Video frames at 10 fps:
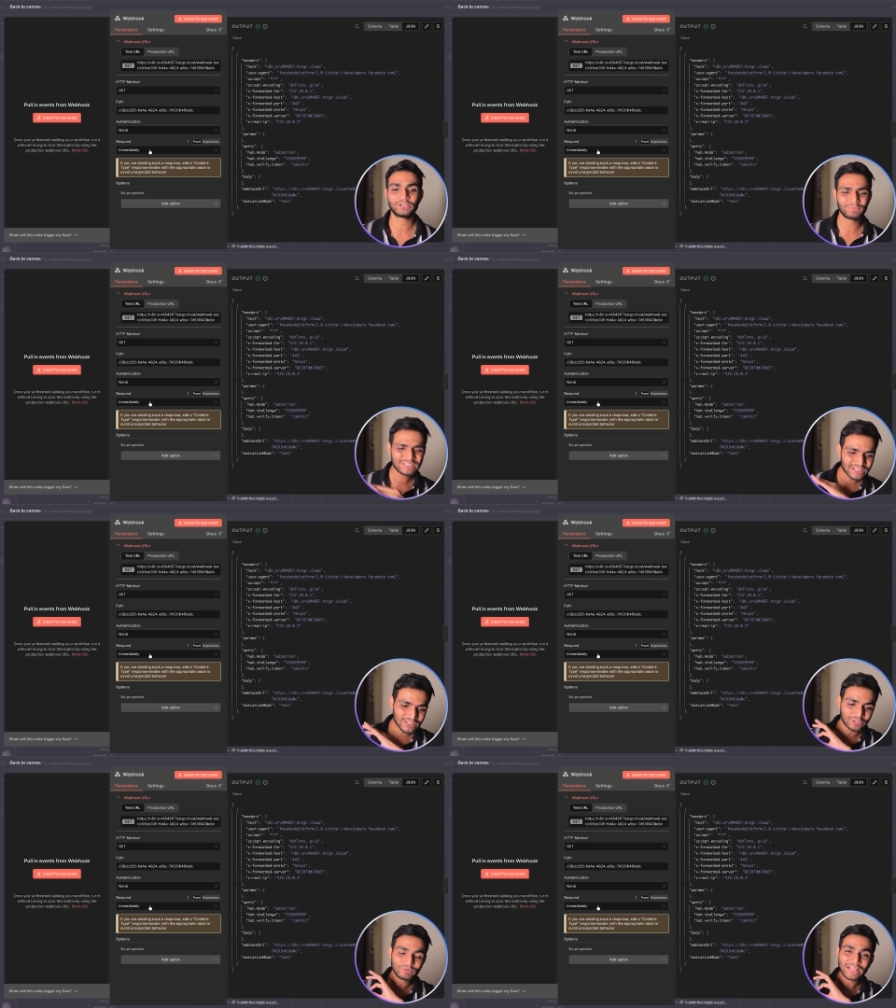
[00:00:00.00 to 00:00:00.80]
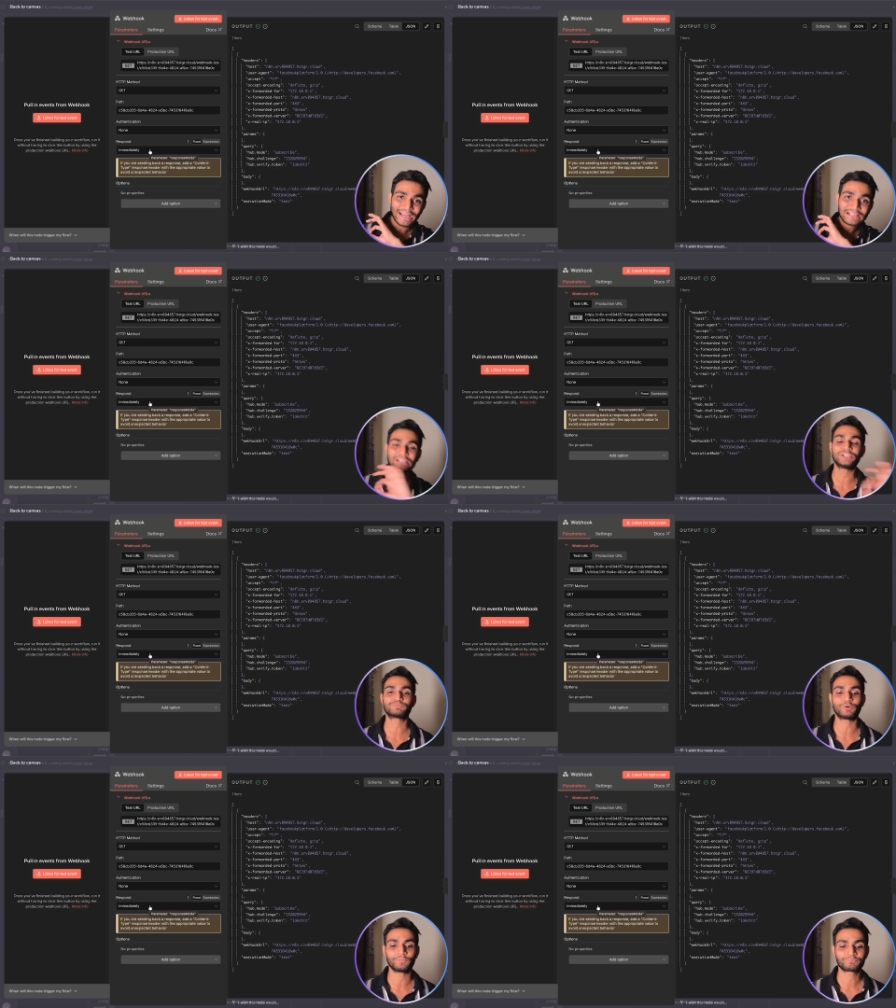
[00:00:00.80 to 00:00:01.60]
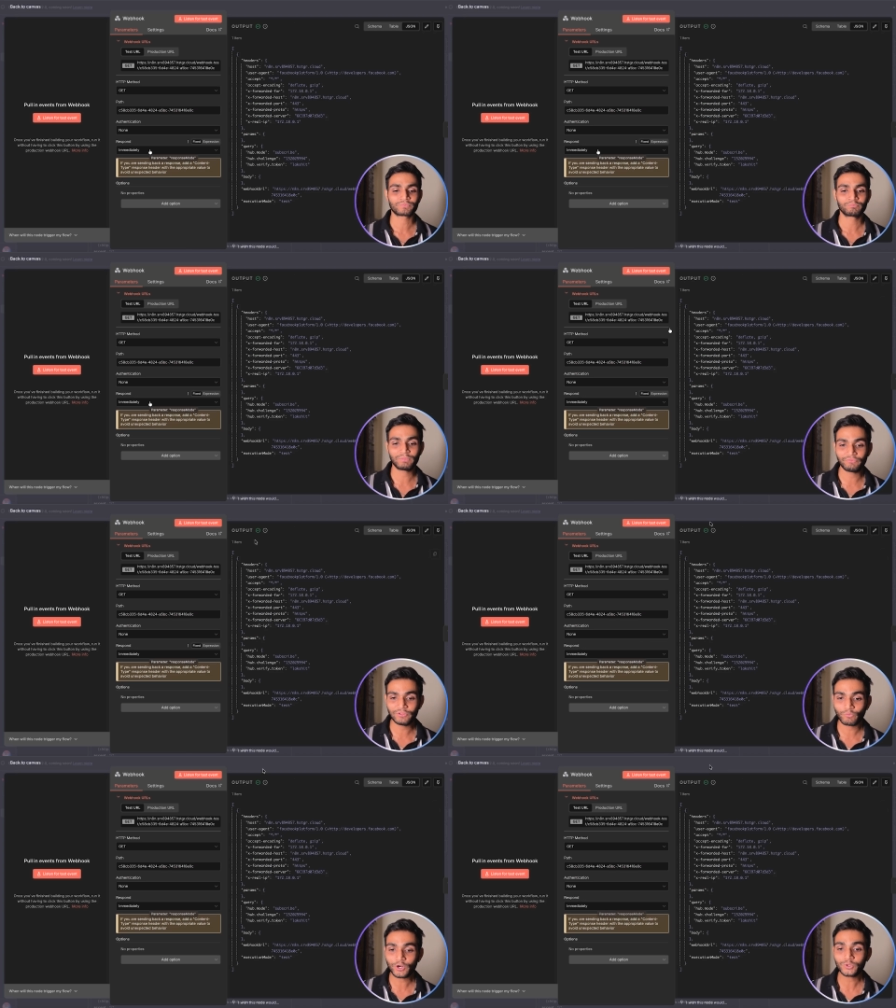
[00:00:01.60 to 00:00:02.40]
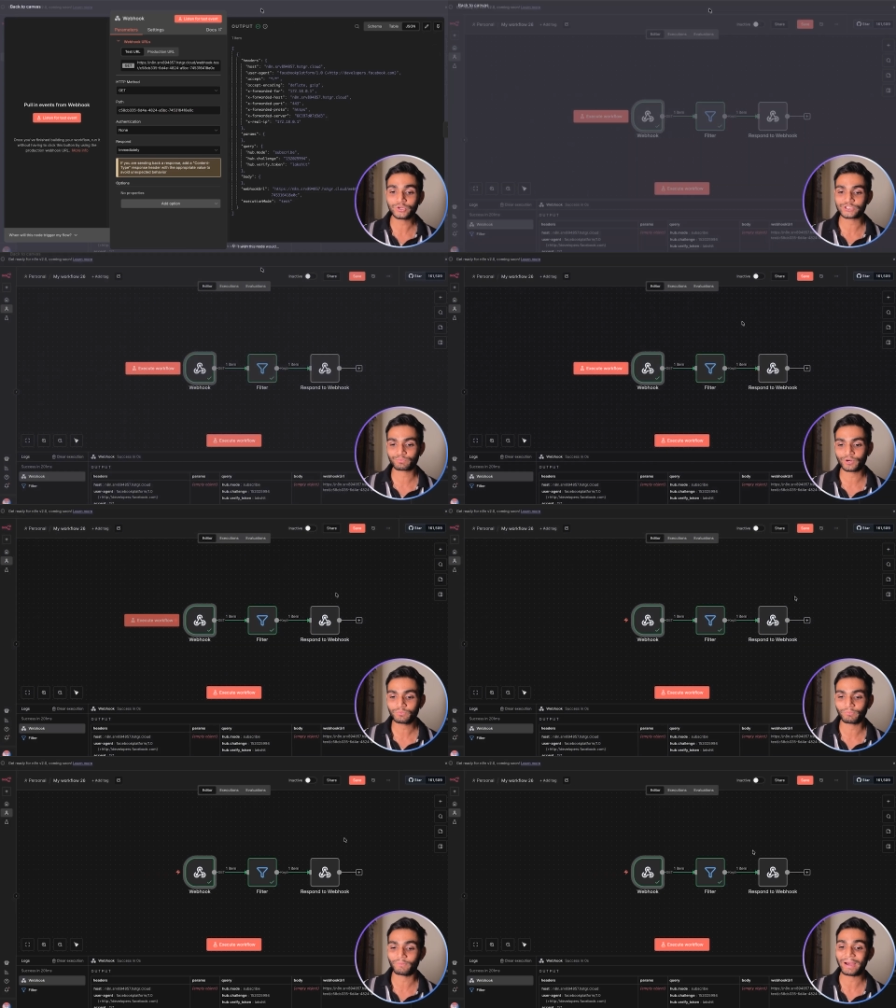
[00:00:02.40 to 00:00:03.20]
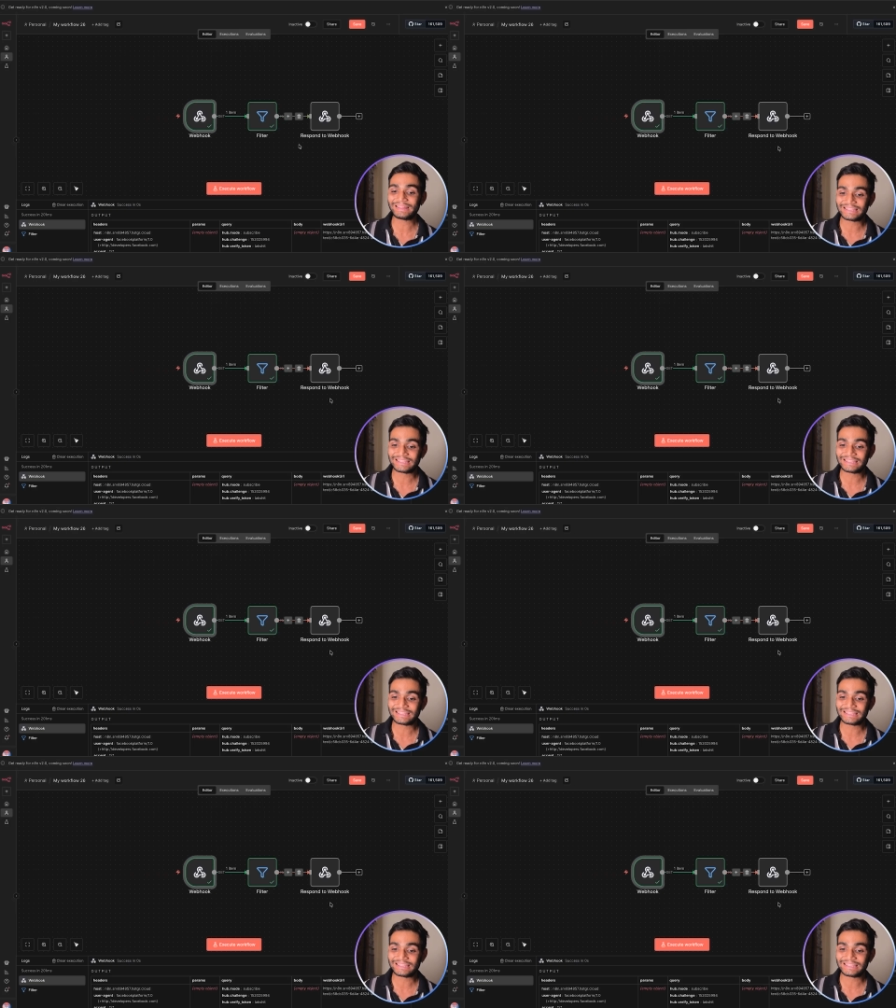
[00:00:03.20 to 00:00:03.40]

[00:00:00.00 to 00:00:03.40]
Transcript: It means it, it will directly respond but we want to respond by